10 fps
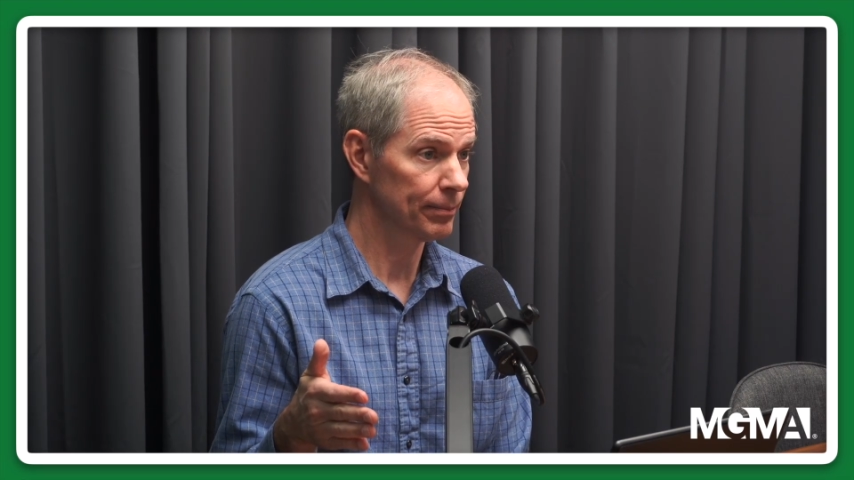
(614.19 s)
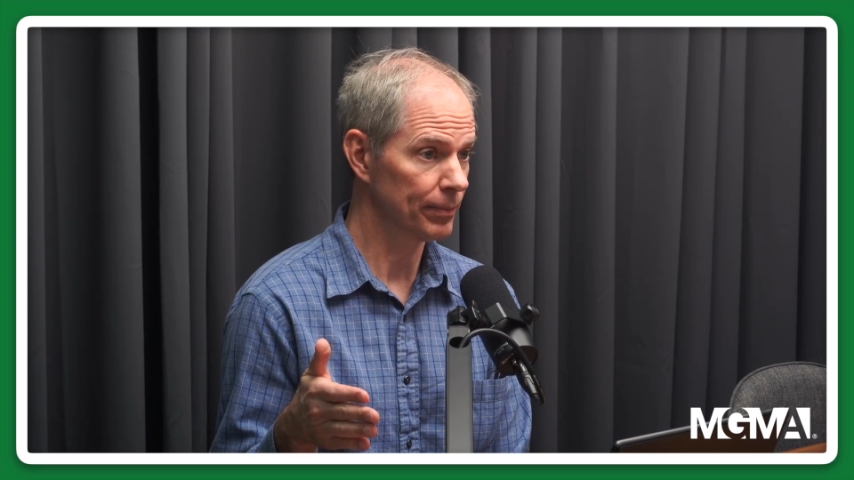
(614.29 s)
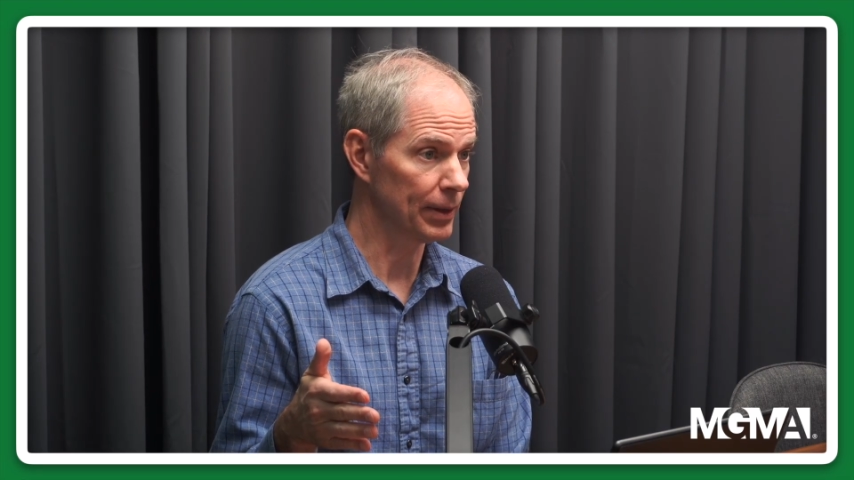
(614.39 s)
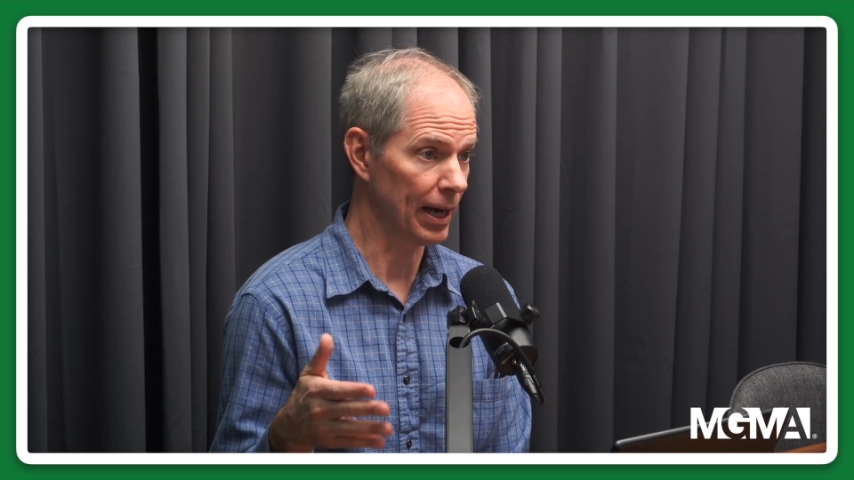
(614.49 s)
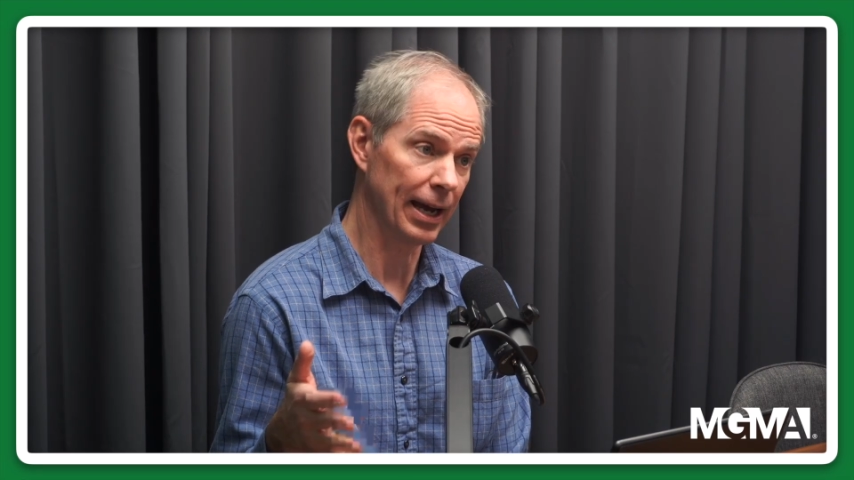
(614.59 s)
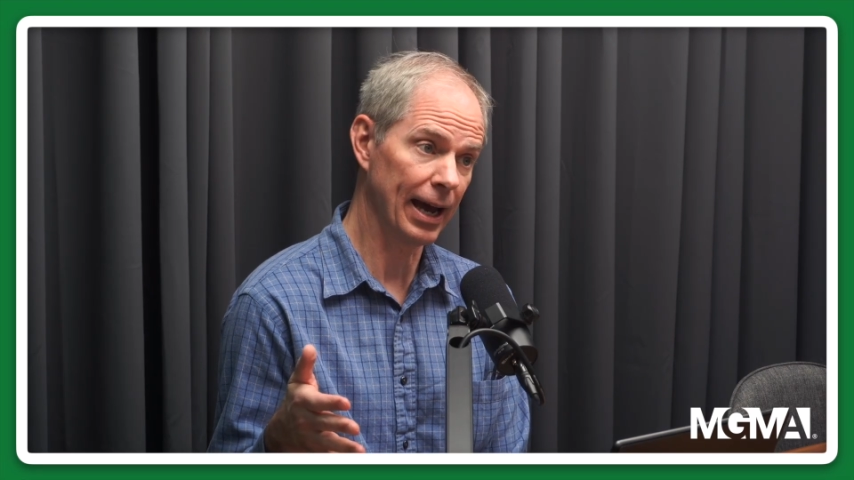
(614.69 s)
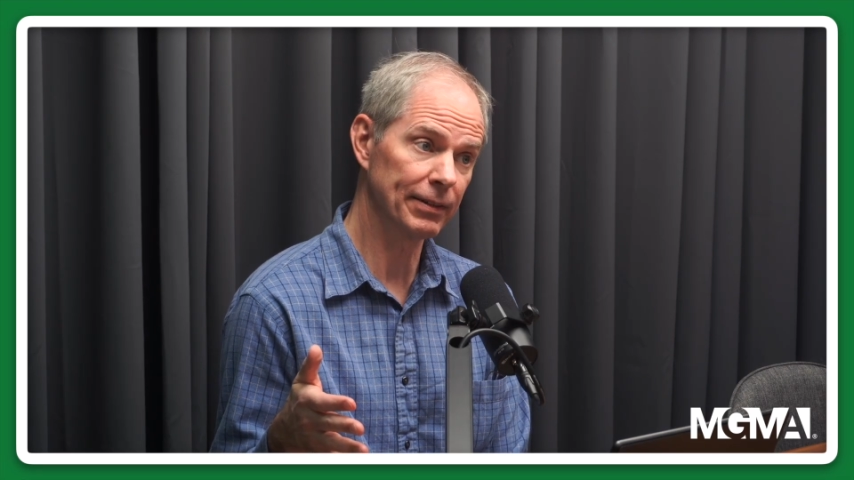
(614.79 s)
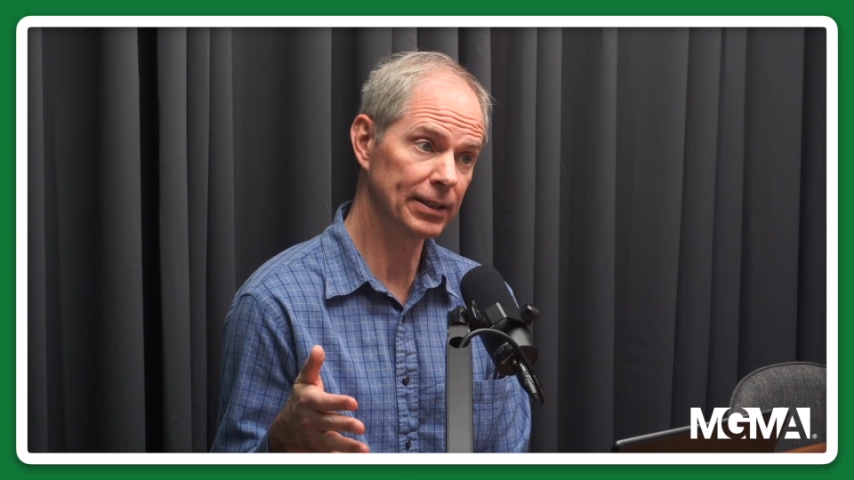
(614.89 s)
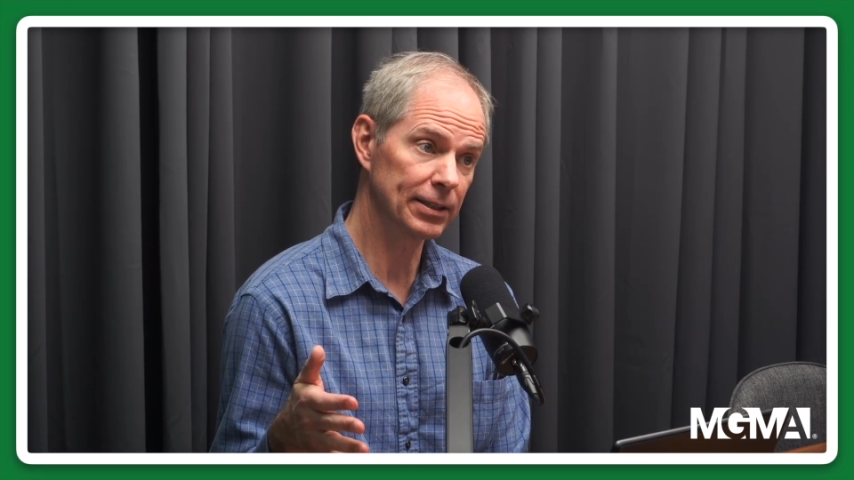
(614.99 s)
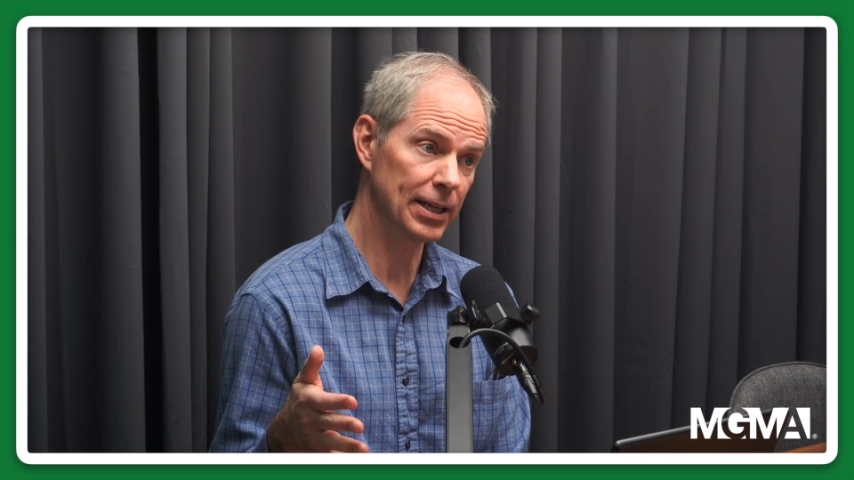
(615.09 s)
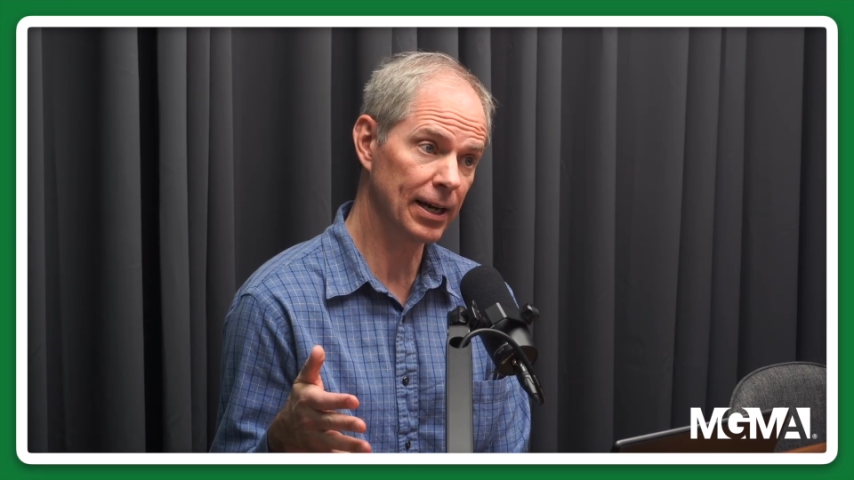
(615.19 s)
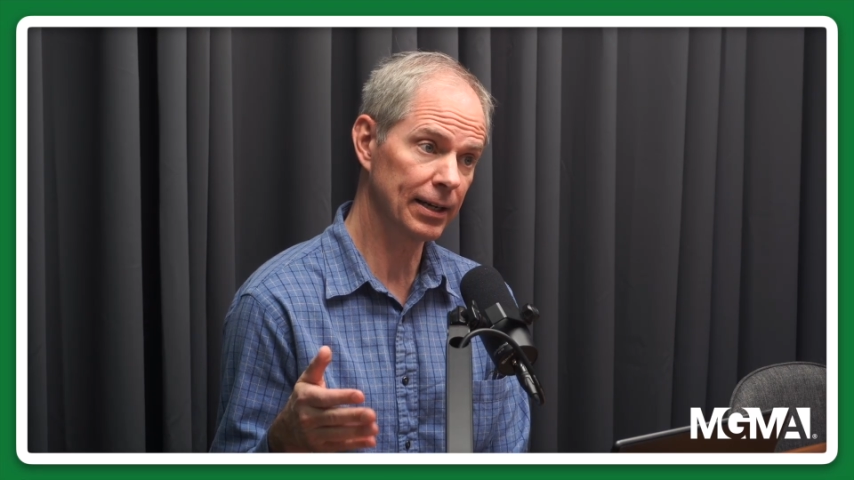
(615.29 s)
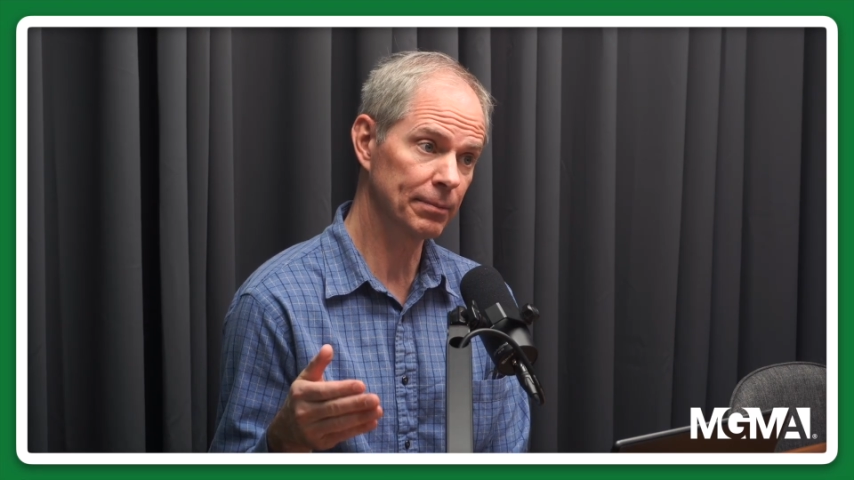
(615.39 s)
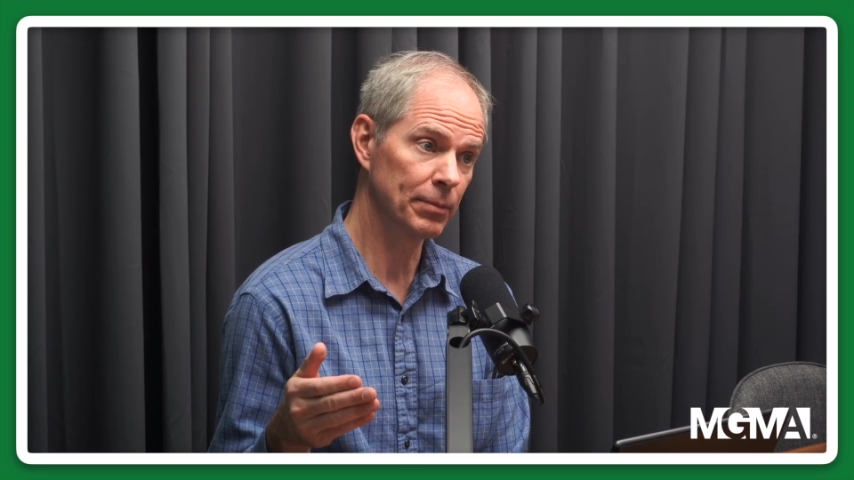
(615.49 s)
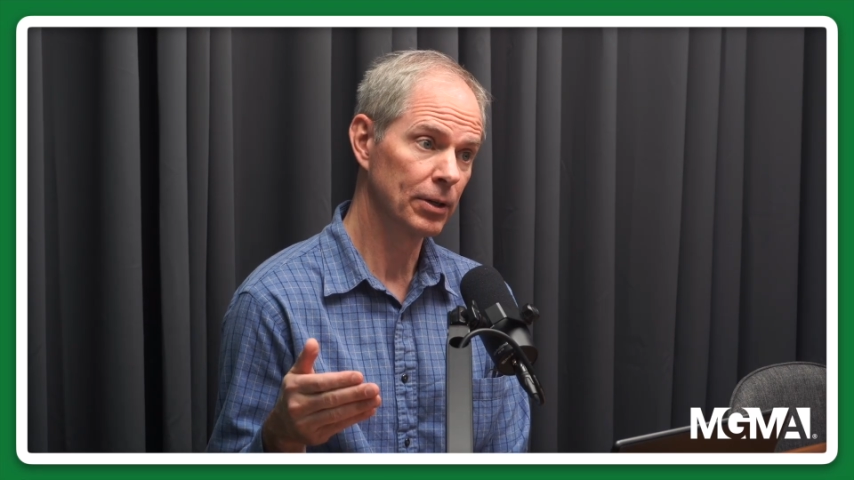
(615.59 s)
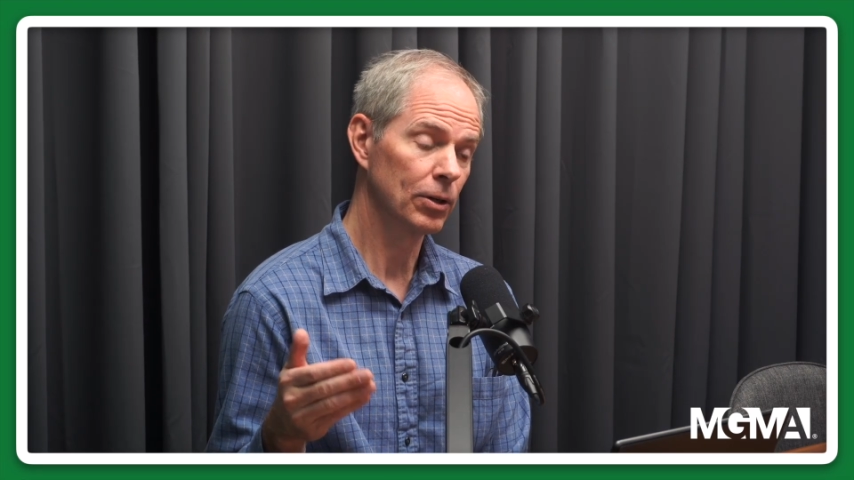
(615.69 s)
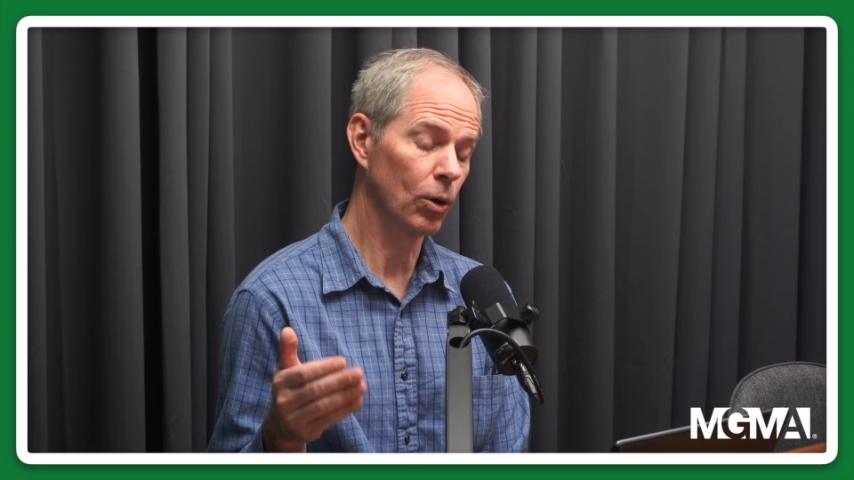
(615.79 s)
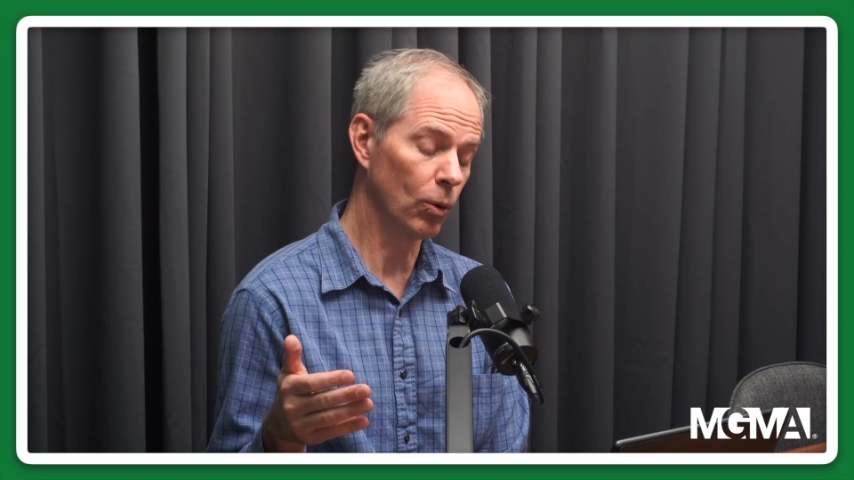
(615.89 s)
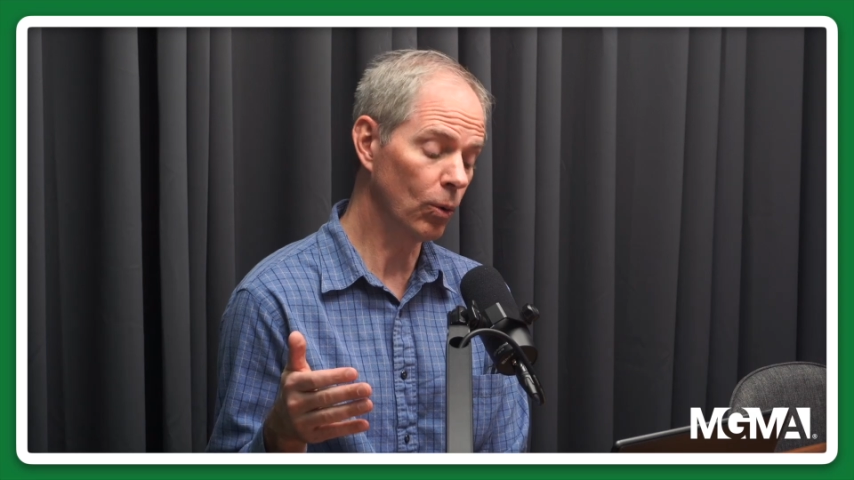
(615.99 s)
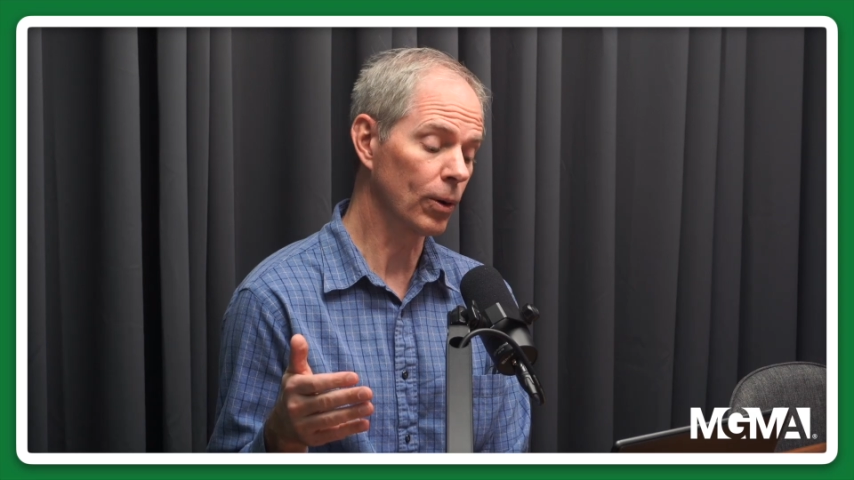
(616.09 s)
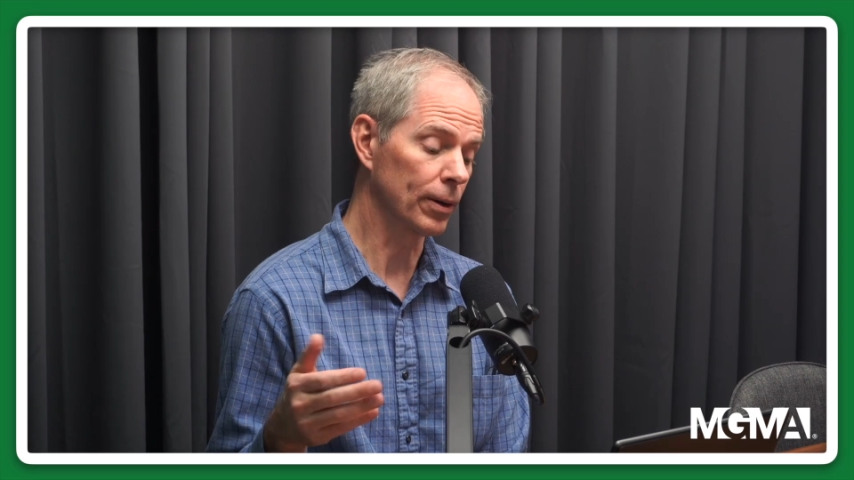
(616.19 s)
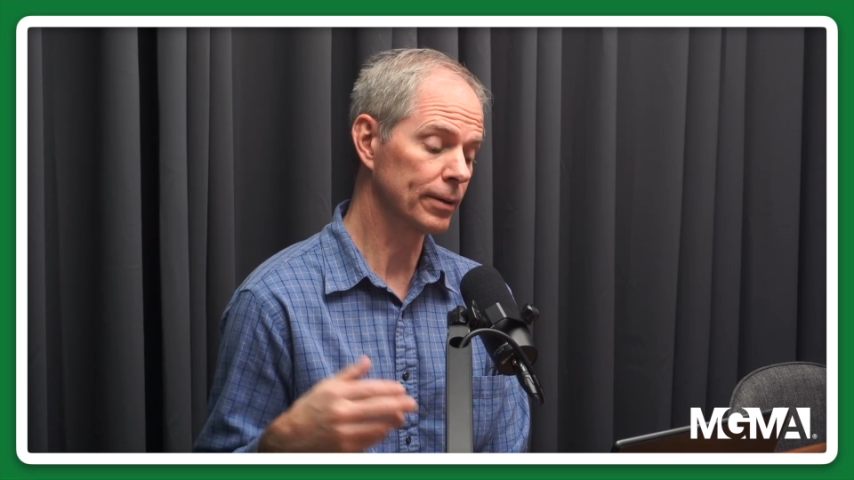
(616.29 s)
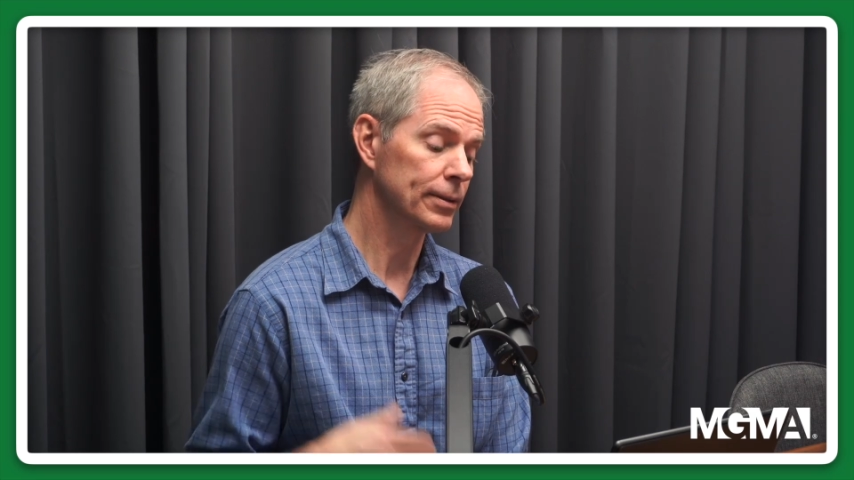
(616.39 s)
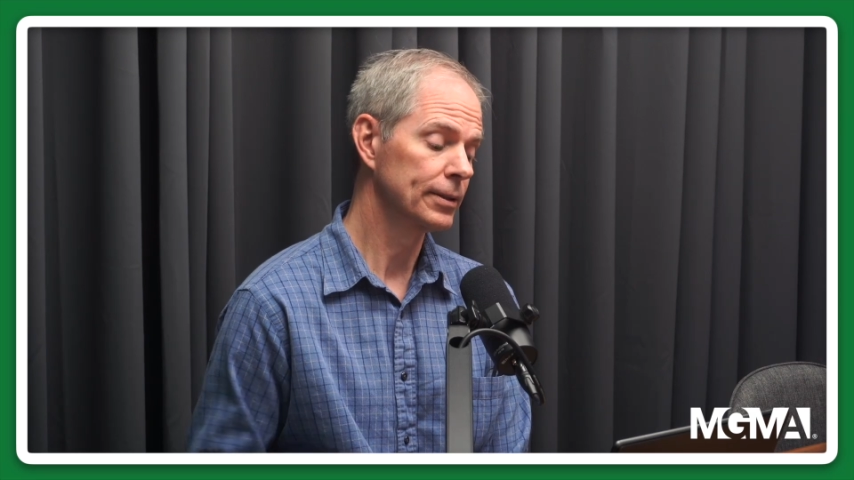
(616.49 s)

not having the time, or